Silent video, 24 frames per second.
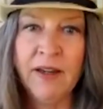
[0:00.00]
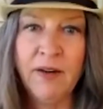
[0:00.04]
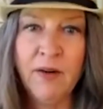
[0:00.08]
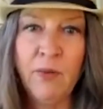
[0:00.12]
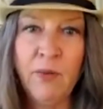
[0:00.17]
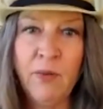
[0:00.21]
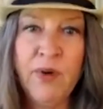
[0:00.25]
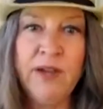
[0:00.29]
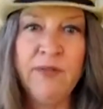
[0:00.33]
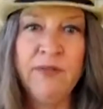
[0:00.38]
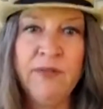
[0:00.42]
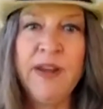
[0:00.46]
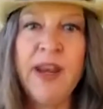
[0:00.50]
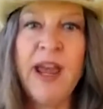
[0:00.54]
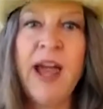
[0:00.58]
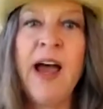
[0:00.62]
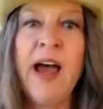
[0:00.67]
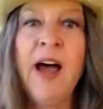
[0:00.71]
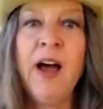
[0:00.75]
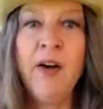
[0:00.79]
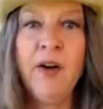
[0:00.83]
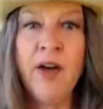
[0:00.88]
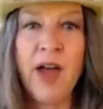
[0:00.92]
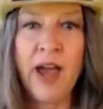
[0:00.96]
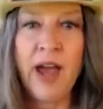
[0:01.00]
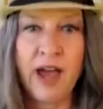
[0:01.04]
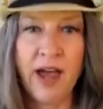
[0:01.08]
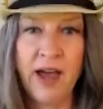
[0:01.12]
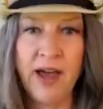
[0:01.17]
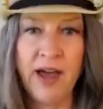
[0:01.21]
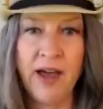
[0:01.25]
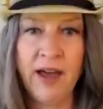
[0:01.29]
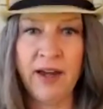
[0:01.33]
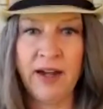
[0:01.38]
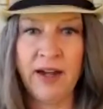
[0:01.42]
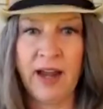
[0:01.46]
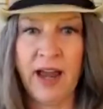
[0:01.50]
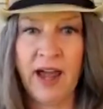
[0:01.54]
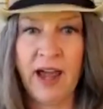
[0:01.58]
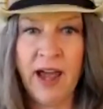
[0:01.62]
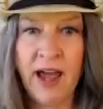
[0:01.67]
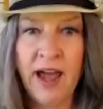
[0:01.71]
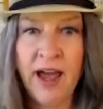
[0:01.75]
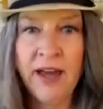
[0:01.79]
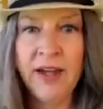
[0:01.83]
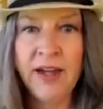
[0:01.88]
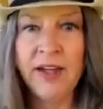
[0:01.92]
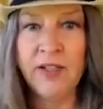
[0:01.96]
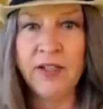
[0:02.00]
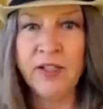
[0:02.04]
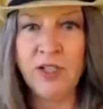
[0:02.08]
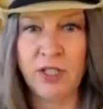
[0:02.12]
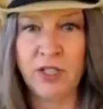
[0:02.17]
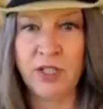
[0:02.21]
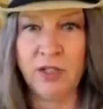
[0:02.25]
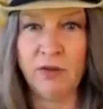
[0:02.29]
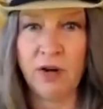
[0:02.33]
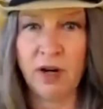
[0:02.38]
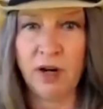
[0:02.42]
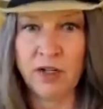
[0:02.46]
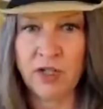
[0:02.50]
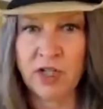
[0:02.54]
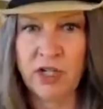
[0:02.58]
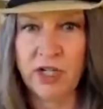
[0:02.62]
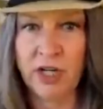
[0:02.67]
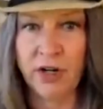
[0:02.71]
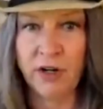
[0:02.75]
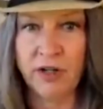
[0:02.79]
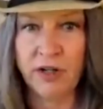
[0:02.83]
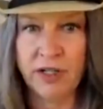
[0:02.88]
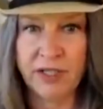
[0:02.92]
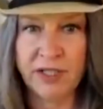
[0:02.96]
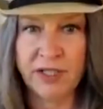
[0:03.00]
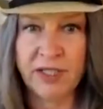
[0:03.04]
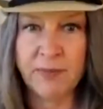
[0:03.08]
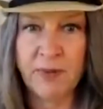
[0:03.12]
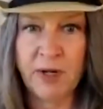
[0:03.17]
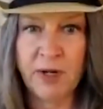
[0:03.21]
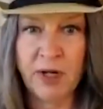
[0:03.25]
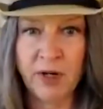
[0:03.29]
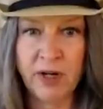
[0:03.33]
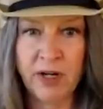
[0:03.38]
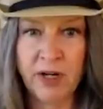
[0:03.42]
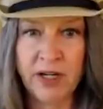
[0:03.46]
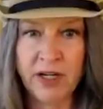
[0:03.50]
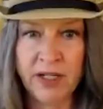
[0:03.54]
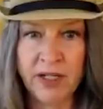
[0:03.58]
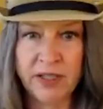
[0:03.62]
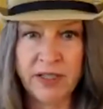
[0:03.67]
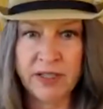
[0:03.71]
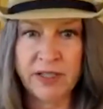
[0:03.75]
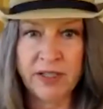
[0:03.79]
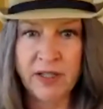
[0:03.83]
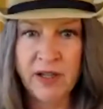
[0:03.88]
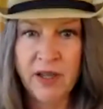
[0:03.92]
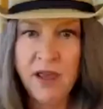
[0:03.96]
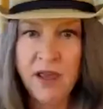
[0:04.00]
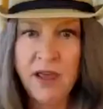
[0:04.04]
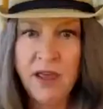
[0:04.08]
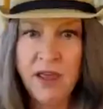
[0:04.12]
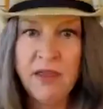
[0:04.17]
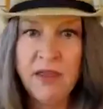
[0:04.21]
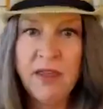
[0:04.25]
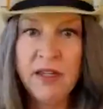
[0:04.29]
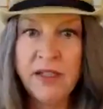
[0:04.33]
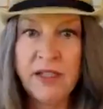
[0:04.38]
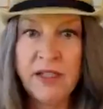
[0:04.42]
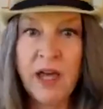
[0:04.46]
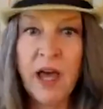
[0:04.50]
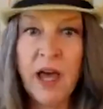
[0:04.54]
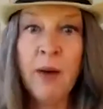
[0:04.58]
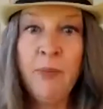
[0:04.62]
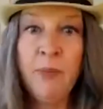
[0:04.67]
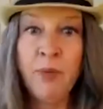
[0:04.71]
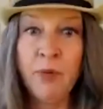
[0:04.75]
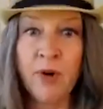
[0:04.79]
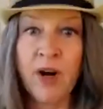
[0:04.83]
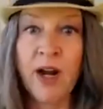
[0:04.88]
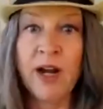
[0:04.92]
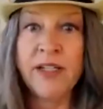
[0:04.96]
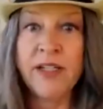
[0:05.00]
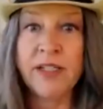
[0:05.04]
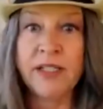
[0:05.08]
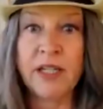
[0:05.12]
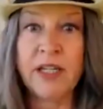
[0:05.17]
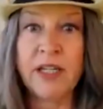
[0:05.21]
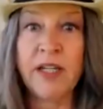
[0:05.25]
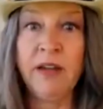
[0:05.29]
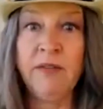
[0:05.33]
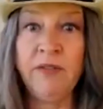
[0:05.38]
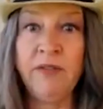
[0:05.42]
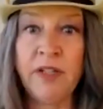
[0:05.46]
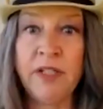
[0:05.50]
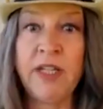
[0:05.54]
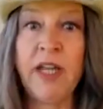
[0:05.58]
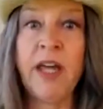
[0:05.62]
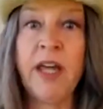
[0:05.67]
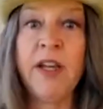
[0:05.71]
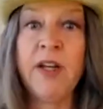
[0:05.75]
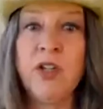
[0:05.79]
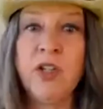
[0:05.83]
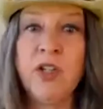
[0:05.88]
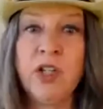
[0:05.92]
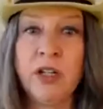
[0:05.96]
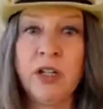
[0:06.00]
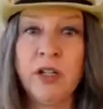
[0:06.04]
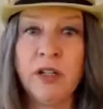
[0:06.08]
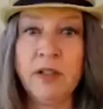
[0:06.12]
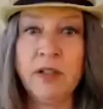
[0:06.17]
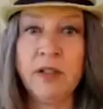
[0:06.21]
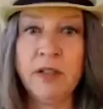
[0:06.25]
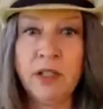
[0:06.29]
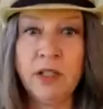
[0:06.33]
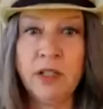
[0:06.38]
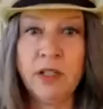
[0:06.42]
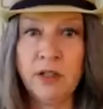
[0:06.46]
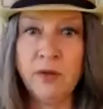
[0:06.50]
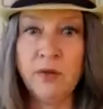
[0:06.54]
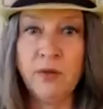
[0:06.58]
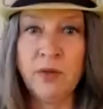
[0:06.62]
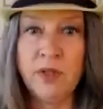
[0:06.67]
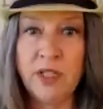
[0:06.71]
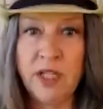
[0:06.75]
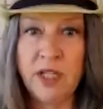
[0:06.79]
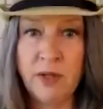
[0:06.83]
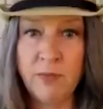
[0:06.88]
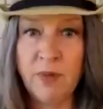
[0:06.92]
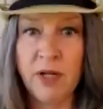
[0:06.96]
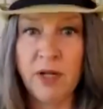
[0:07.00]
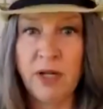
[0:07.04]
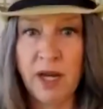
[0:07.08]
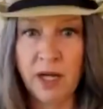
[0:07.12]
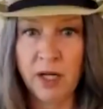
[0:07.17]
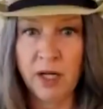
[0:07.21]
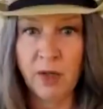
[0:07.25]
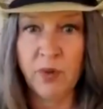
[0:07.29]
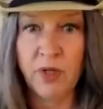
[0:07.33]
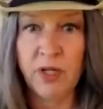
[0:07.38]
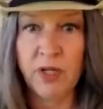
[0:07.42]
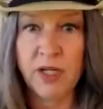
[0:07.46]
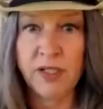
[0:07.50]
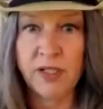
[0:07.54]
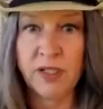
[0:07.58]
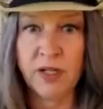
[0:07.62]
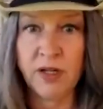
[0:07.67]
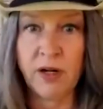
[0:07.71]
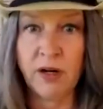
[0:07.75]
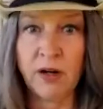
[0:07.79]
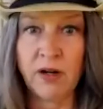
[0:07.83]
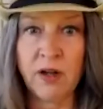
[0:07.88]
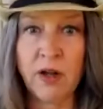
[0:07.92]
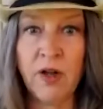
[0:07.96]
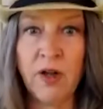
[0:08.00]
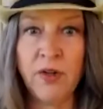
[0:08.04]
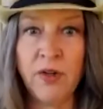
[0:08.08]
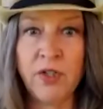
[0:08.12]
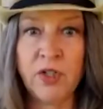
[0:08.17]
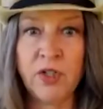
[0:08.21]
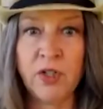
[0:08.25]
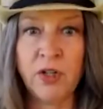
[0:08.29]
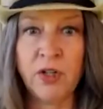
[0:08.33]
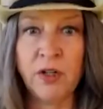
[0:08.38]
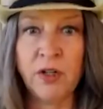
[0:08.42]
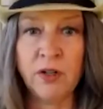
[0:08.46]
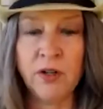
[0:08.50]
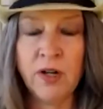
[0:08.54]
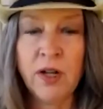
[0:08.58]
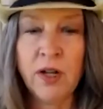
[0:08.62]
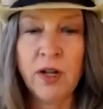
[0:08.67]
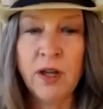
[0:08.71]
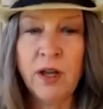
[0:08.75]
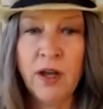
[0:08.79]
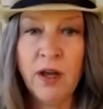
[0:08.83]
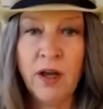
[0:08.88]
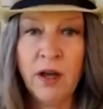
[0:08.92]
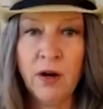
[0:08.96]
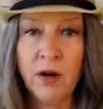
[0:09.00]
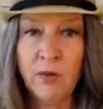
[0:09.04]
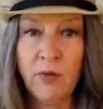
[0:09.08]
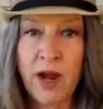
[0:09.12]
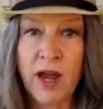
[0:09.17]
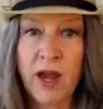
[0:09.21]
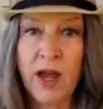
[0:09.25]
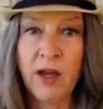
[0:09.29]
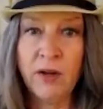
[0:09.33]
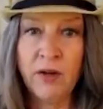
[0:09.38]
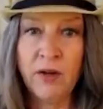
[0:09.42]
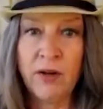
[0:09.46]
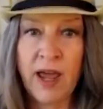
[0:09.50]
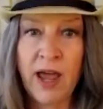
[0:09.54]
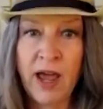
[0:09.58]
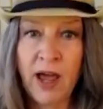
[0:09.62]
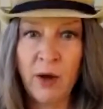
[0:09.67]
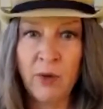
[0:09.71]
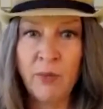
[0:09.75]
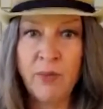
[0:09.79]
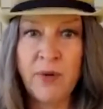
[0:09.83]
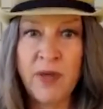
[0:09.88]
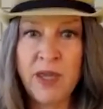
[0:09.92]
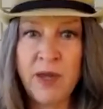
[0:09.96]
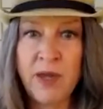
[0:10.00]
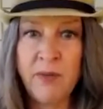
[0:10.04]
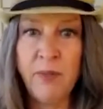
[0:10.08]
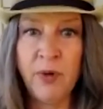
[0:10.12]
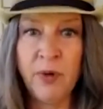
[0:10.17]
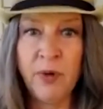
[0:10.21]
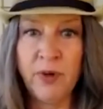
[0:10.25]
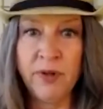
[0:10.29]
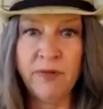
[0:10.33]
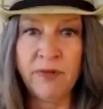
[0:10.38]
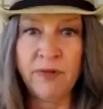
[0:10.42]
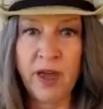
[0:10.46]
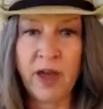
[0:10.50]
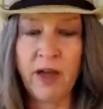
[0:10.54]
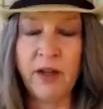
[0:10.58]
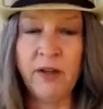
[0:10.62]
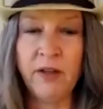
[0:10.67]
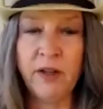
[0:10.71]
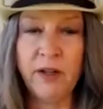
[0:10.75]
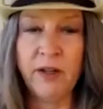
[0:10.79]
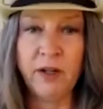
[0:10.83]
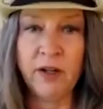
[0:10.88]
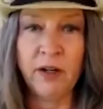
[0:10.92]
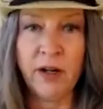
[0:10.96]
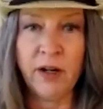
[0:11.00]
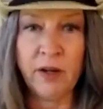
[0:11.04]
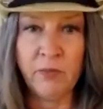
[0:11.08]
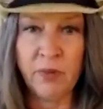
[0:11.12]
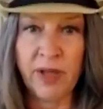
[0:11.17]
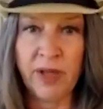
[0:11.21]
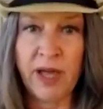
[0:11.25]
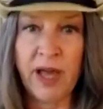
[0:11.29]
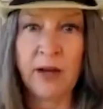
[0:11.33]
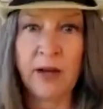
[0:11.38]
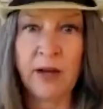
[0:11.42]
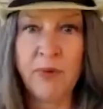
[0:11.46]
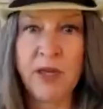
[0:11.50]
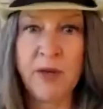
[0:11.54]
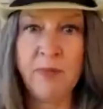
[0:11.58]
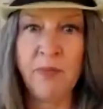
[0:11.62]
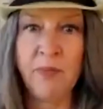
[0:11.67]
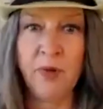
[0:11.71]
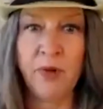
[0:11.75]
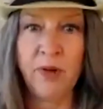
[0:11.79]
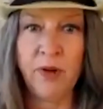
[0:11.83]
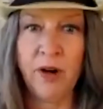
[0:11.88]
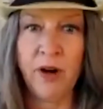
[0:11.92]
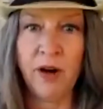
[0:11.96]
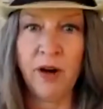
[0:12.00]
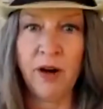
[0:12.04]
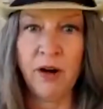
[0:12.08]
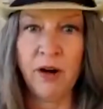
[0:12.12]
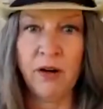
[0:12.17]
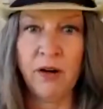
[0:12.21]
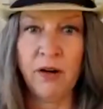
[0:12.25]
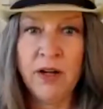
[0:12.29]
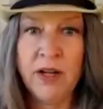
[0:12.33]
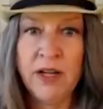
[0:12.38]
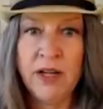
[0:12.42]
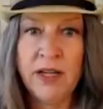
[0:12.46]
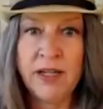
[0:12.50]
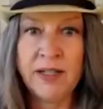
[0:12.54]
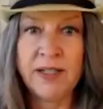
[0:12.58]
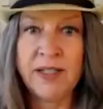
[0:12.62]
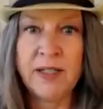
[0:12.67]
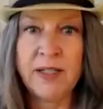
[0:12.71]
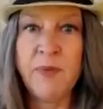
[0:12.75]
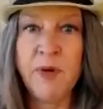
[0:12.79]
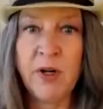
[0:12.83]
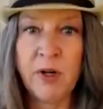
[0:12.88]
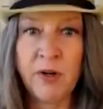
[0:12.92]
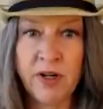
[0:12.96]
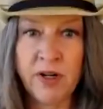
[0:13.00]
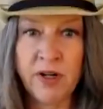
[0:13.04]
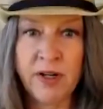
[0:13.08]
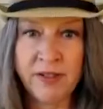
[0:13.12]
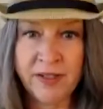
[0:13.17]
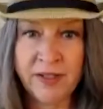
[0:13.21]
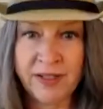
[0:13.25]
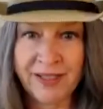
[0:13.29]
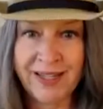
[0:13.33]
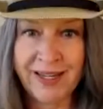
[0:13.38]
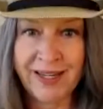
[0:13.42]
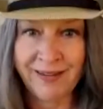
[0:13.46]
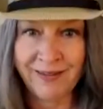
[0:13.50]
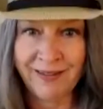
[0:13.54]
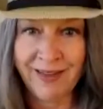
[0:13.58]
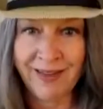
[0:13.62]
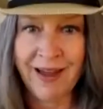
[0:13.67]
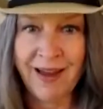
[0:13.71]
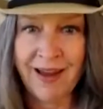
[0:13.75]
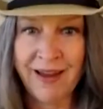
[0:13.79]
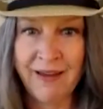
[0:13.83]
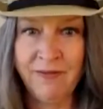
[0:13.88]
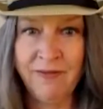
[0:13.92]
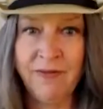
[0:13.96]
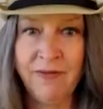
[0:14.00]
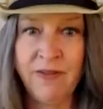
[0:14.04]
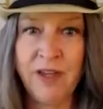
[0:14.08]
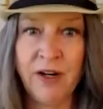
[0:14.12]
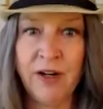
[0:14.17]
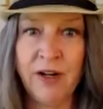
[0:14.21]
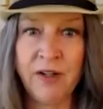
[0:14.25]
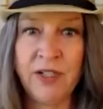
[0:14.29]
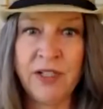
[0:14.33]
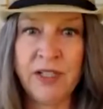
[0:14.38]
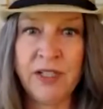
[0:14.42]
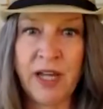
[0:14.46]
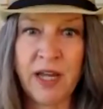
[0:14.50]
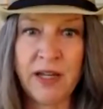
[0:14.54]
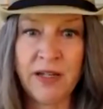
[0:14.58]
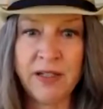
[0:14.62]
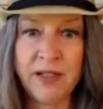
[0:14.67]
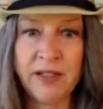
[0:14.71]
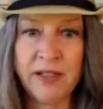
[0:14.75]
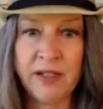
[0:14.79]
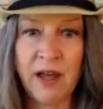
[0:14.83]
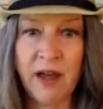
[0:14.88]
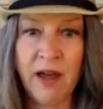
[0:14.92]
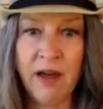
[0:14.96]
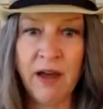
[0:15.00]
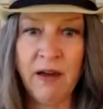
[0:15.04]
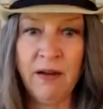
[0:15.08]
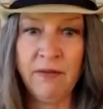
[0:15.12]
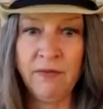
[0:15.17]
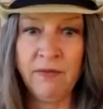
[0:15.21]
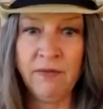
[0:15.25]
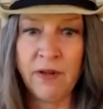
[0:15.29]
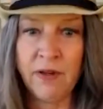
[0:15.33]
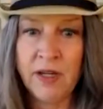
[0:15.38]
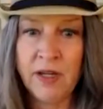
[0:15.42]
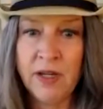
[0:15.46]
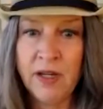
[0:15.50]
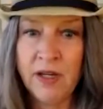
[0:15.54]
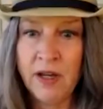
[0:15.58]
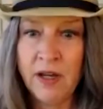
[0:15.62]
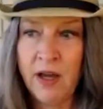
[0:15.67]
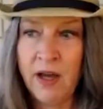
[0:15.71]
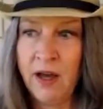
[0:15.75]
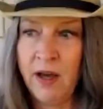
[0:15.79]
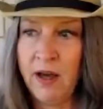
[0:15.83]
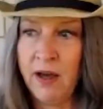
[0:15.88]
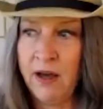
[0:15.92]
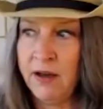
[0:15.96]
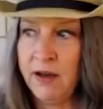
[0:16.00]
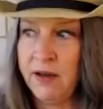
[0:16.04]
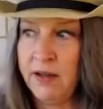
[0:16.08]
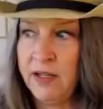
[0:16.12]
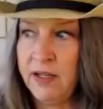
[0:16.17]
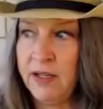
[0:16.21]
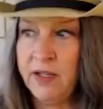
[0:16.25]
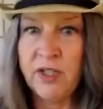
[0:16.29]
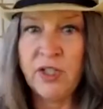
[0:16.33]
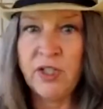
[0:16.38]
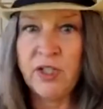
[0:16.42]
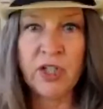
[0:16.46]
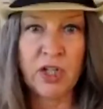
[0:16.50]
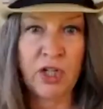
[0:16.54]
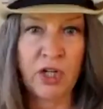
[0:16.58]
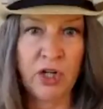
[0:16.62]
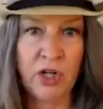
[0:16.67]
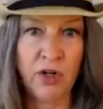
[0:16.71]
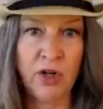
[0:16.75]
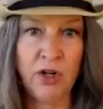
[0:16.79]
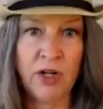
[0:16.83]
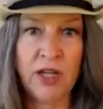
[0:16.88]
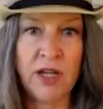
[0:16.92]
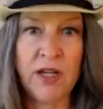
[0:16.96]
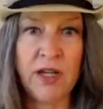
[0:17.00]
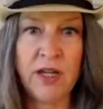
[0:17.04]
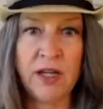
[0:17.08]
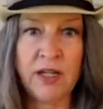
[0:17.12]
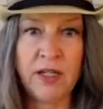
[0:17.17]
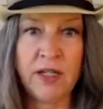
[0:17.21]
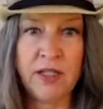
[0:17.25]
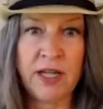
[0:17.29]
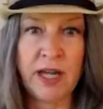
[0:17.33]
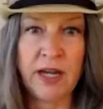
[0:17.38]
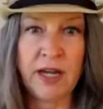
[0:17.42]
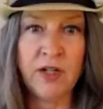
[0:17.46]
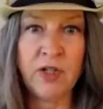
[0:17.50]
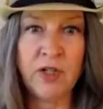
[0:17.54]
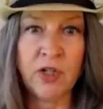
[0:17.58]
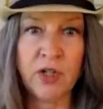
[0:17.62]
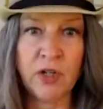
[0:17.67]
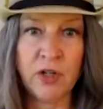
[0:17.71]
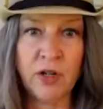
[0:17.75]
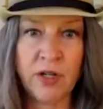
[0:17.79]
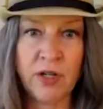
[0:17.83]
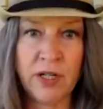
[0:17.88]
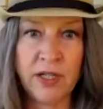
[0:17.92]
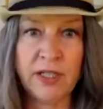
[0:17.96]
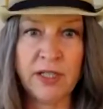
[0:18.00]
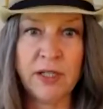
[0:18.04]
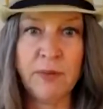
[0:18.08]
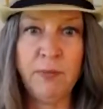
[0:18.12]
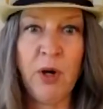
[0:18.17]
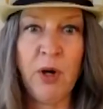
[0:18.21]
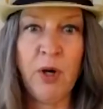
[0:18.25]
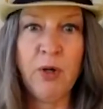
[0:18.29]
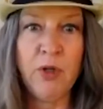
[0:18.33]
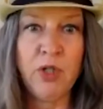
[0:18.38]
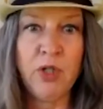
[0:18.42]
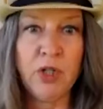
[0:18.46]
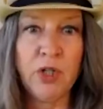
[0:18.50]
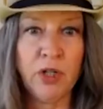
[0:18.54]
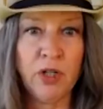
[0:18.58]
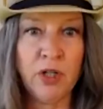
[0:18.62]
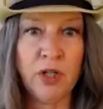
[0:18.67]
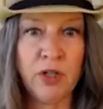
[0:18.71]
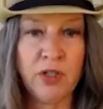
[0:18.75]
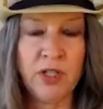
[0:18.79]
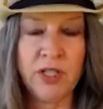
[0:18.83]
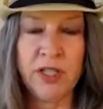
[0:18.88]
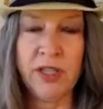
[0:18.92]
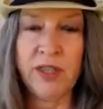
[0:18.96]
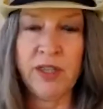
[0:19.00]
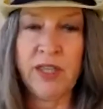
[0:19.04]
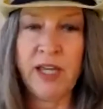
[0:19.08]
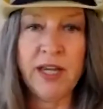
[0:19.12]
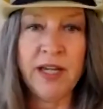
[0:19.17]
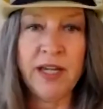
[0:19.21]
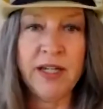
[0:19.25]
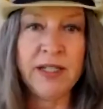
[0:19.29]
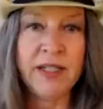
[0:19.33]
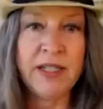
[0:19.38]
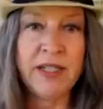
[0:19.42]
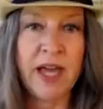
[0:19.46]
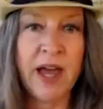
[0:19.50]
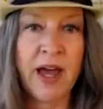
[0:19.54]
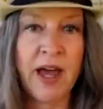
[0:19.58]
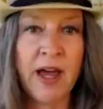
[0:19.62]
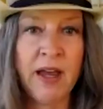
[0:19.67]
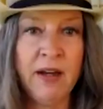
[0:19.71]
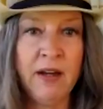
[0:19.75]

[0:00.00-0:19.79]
We've now had added to our shared experience this uprising of attention to deep inequities in our culture around how people of color and Black people are experiencing life, their sense of insecurity and danger and exposure to things that